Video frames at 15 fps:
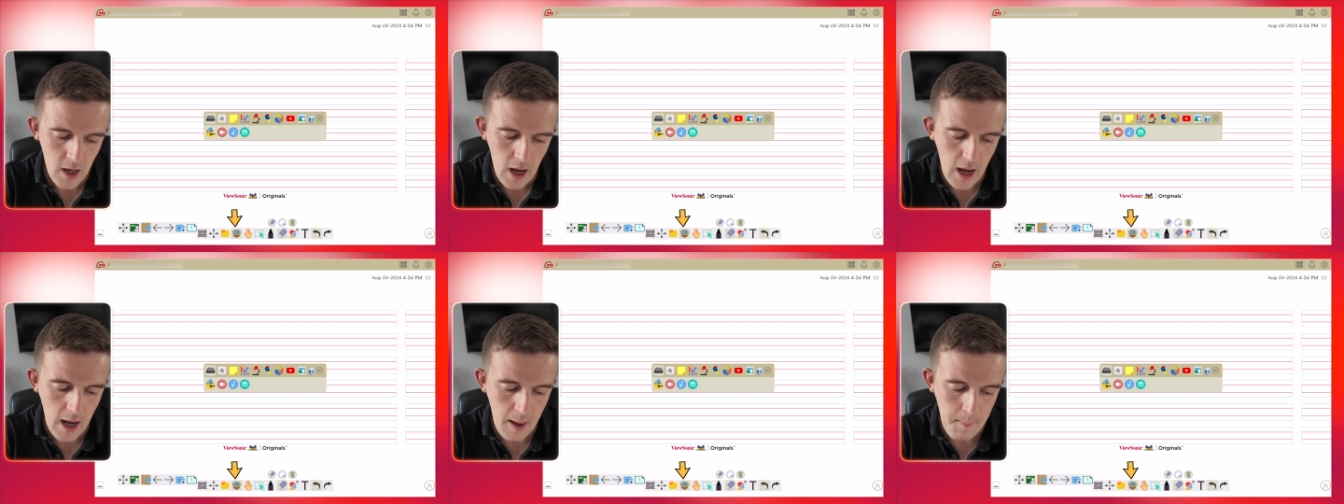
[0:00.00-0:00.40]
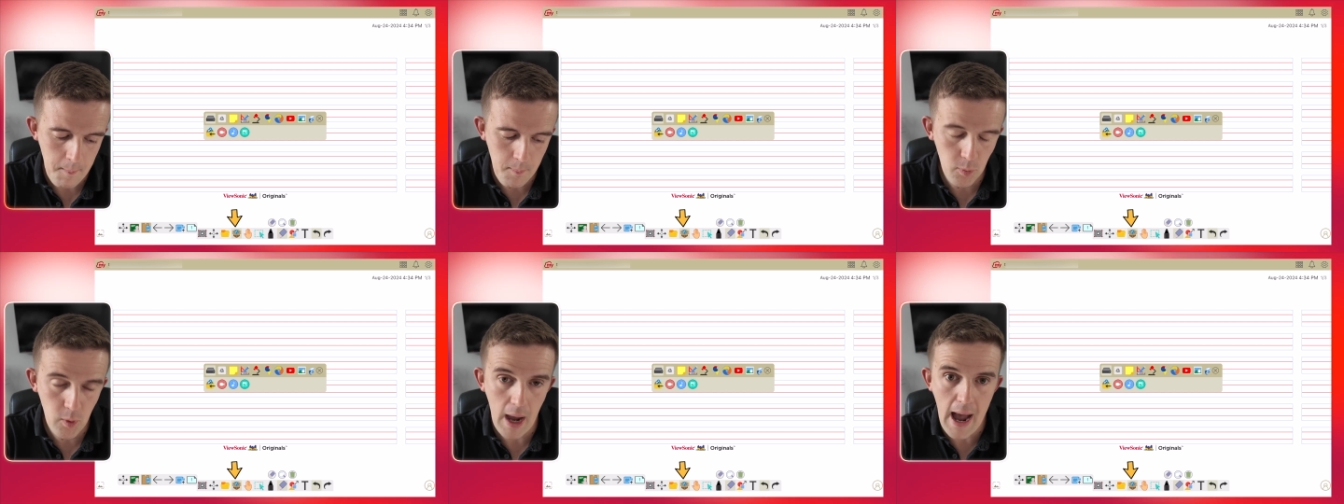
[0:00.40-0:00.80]

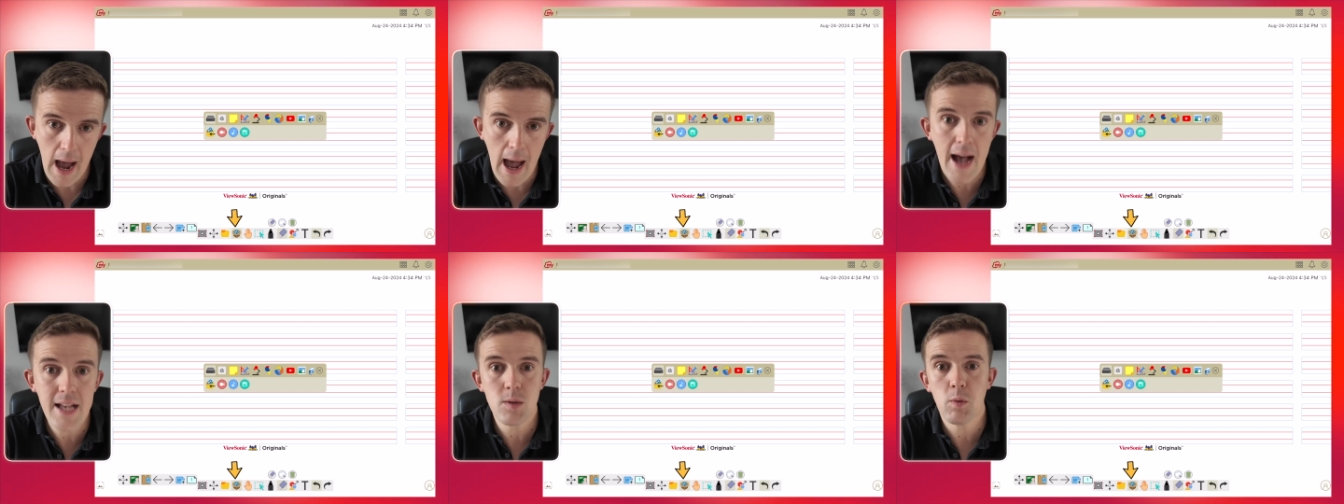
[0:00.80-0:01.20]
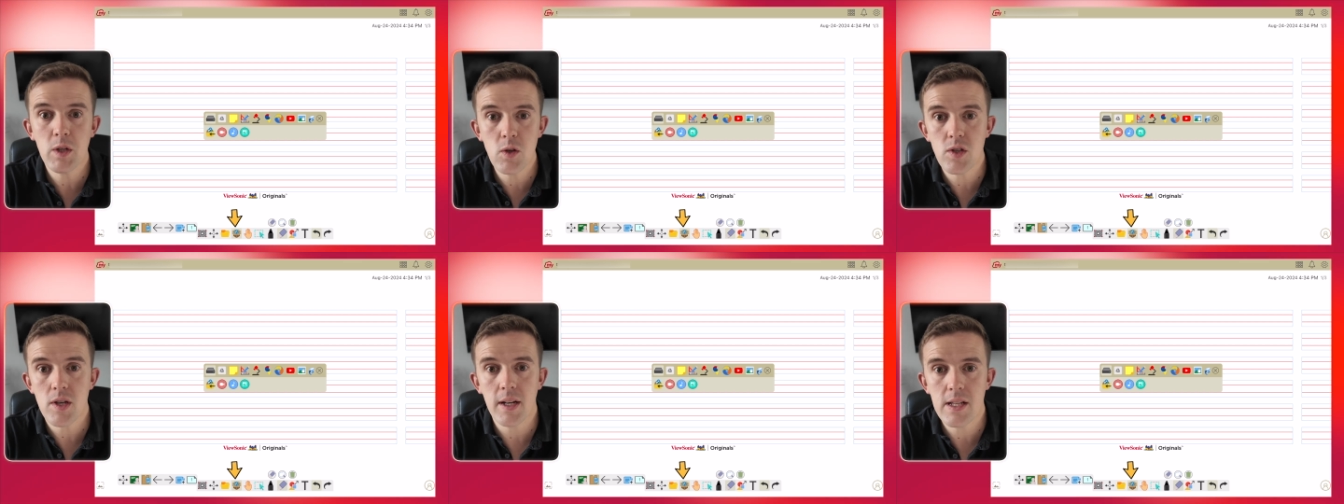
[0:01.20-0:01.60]
Um, as and when
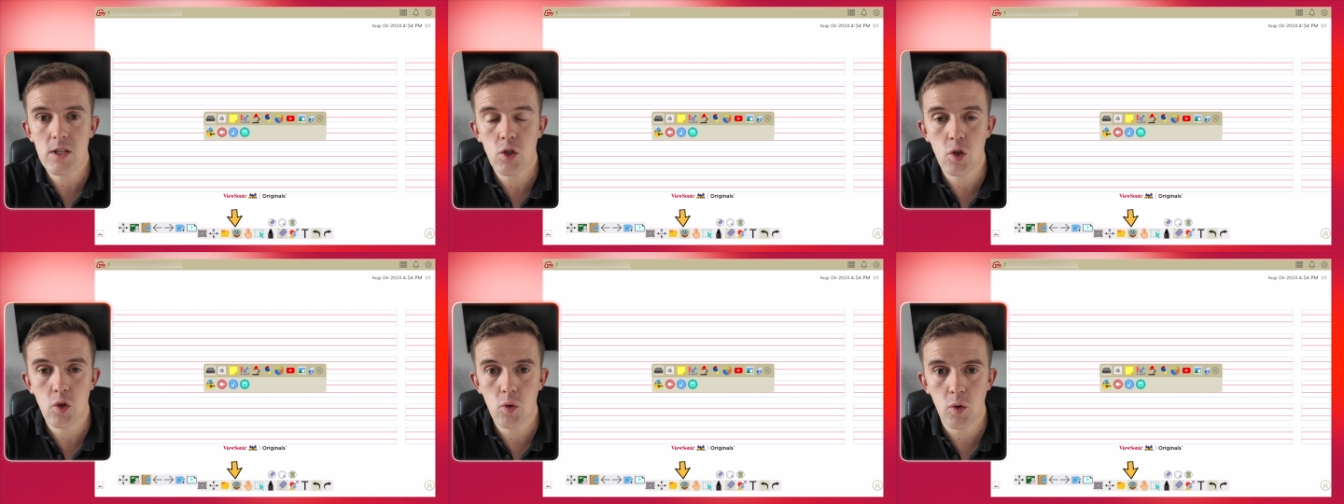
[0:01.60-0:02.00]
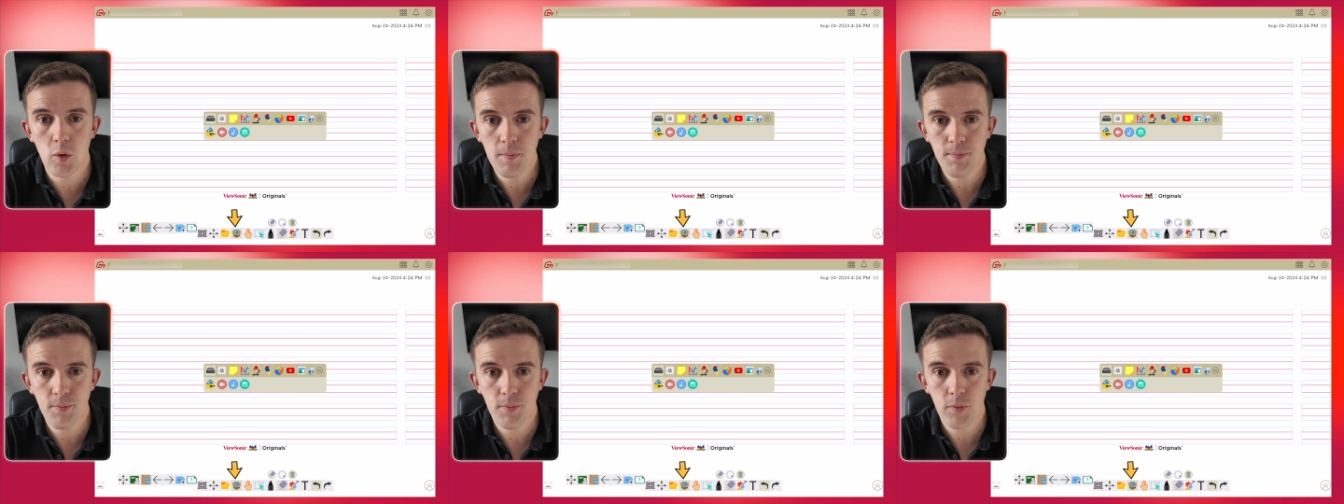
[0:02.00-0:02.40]
you sign into
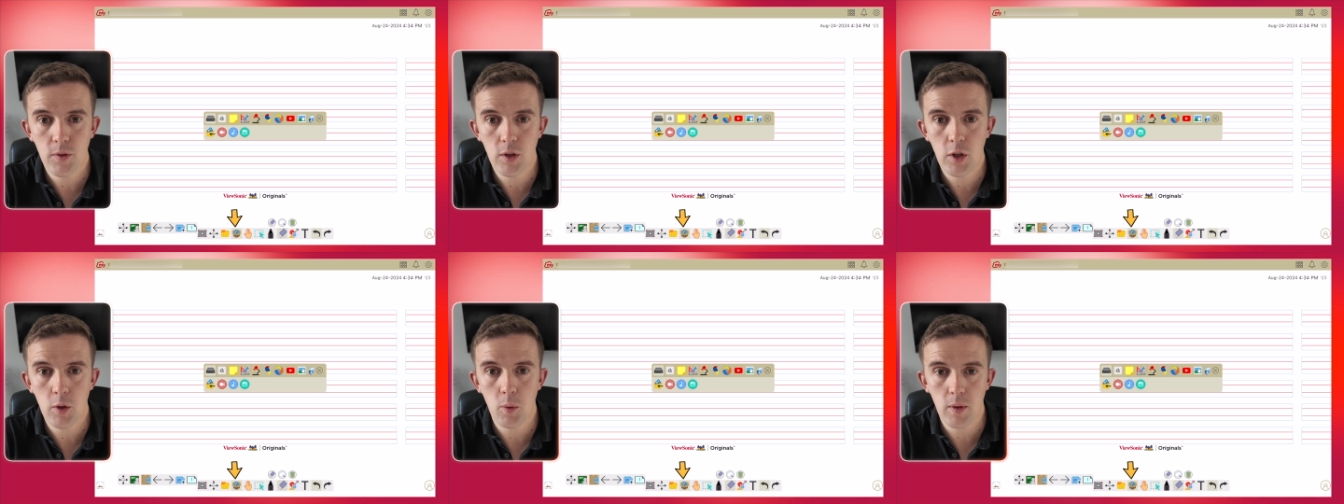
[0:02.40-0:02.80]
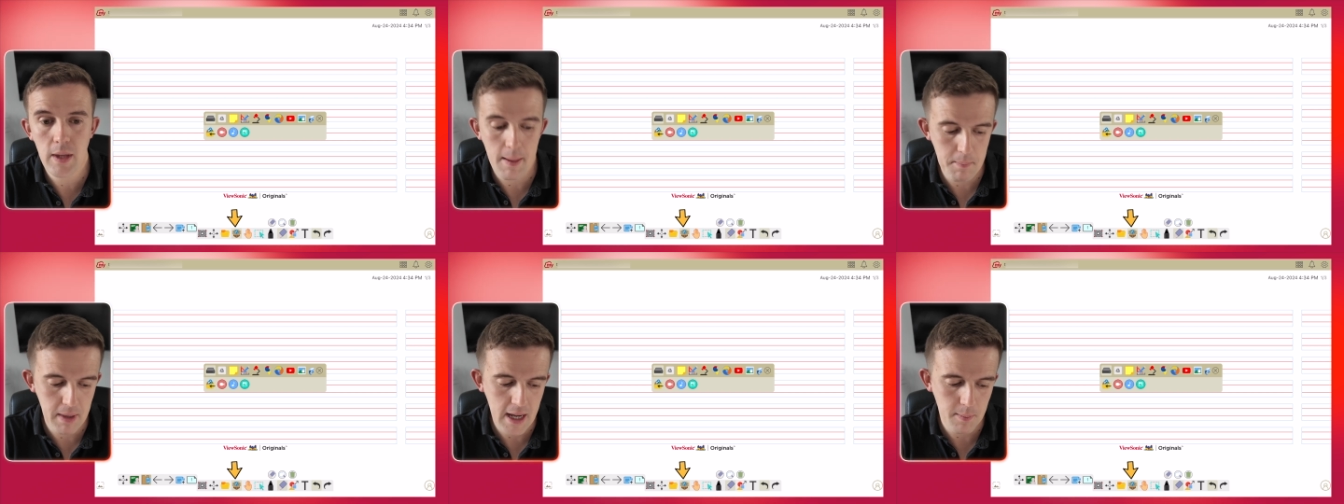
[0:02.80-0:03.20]
Google, you will
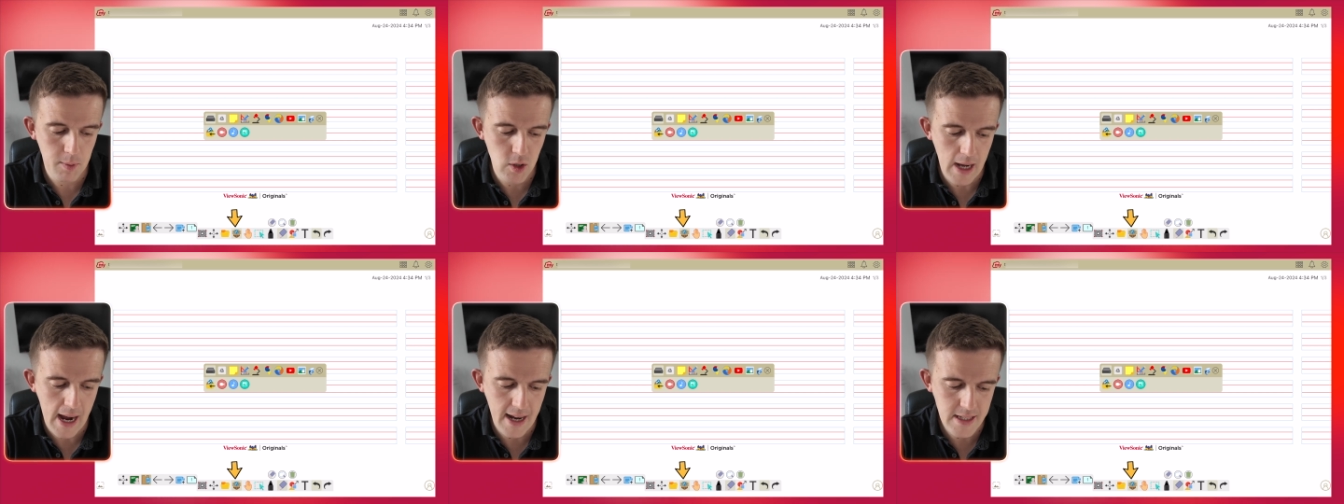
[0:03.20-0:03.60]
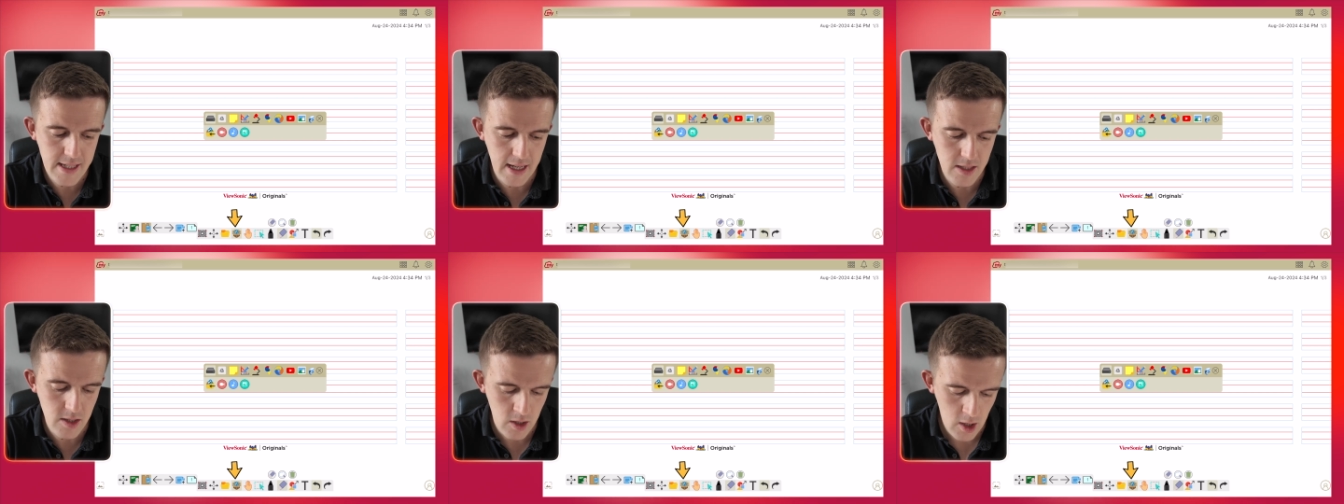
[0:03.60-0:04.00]
then be able to
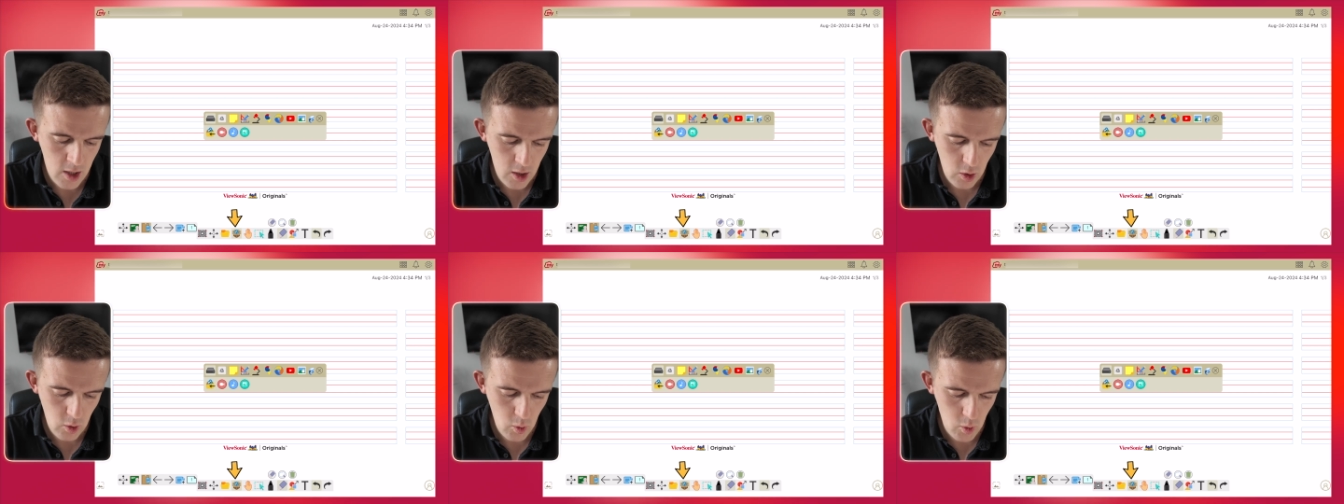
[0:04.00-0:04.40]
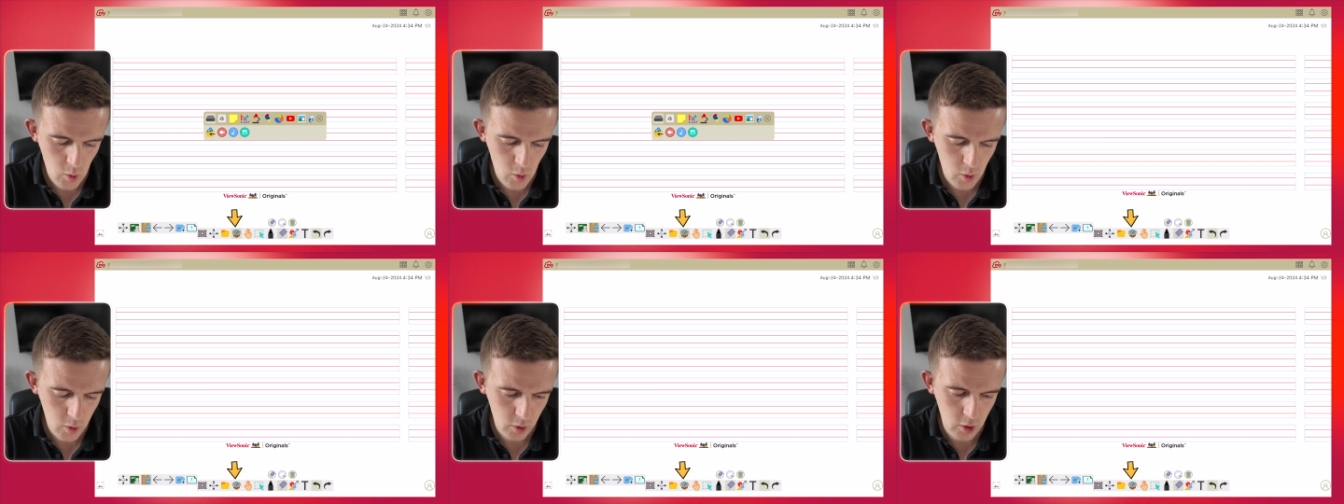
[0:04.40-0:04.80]
access
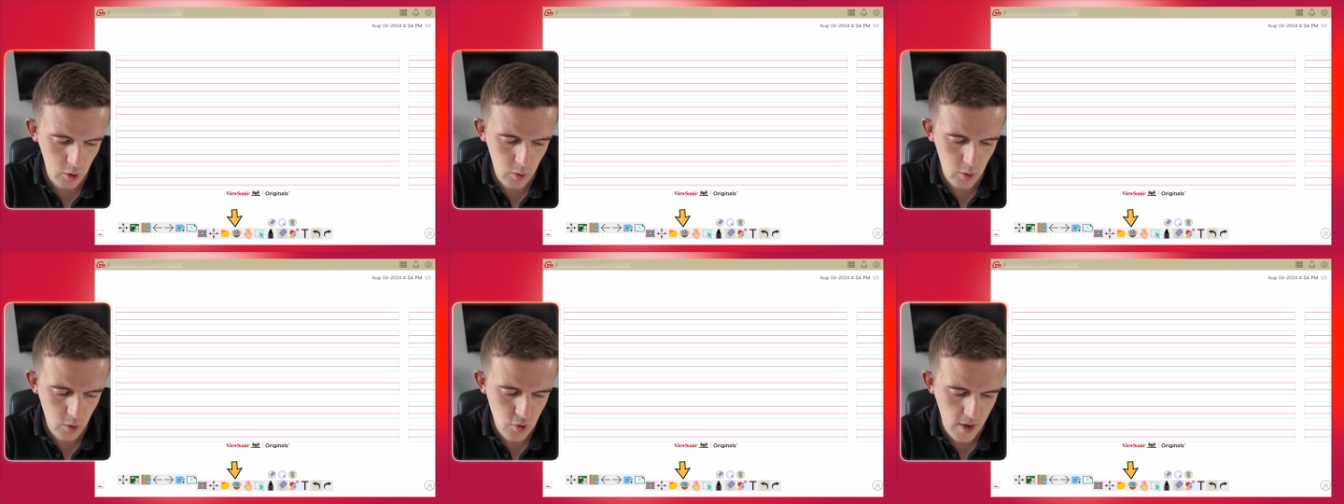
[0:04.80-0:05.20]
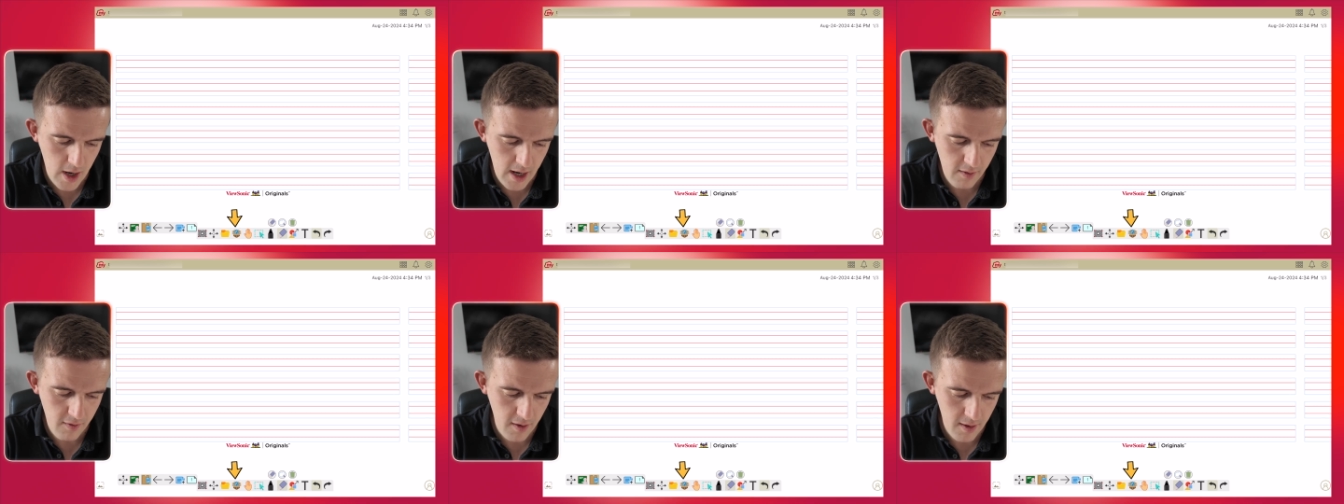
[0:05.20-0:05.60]
your Google
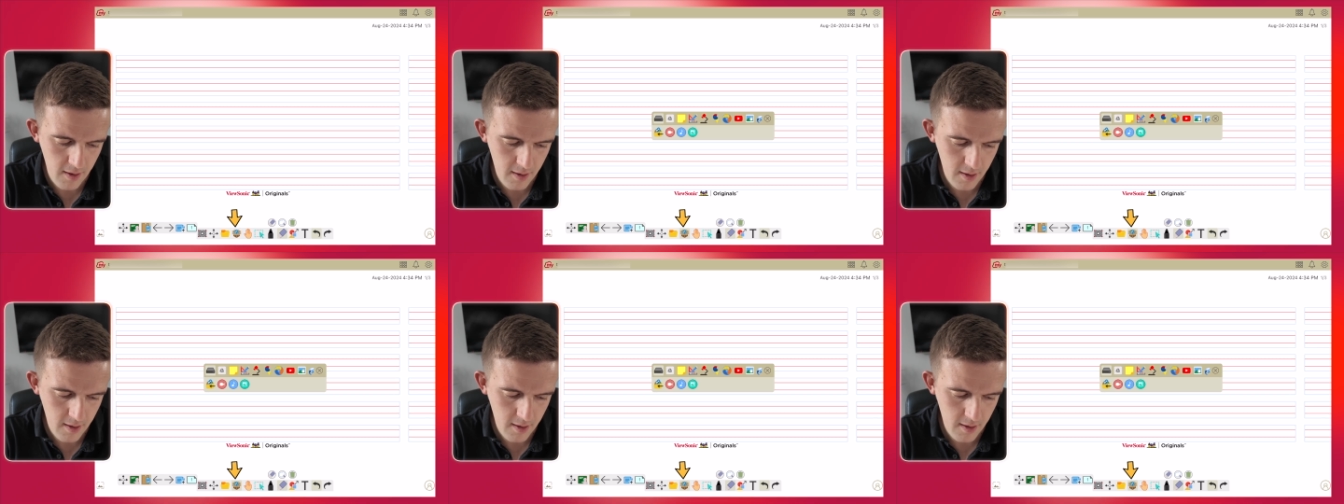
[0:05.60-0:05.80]
Drive.